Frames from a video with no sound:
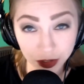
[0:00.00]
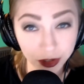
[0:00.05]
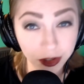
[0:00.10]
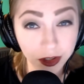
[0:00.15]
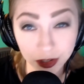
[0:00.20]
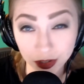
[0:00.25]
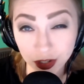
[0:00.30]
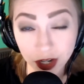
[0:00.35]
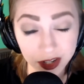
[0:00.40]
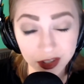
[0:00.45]

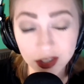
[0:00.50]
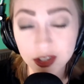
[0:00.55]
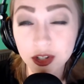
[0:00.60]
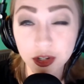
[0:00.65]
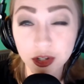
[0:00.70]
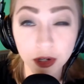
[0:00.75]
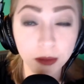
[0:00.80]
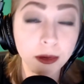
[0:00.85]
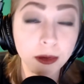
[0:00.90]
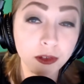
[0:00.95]

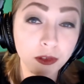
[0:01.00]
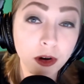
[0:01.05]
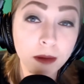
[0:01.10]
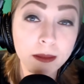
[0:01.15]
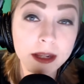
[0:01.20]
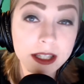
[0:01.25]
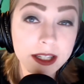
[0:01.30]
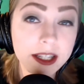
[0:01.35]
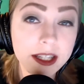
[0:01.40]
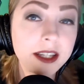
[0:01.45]
just your
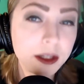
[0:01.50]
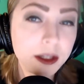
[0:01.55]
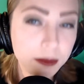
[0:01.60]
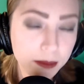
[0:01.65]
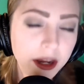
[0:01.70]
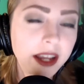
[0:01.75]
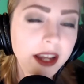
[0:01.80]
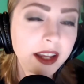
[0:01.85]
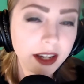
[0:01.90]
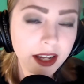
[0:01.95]
performances,
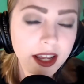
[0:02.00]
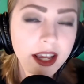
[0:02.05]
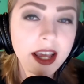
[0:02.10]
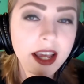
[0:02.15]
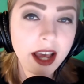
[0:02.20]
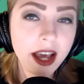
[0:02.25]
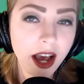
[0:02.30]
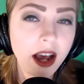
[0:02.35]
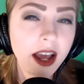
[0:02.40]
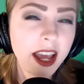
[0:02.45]
but
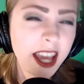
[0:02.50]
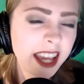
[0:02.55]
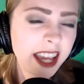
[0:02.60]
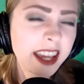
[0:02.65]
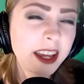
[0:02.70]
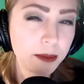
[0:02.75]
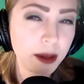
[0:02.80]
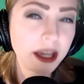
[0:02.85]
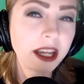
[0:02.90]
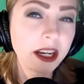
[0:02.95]
it
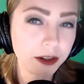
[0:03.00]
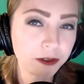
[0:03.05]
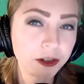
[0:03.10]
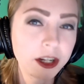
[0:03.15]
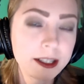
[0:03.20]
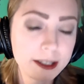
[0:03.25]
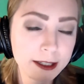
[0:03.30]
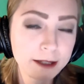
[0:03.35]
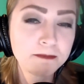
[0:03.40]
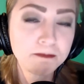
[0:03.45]
can make a
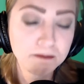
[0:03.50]
difference.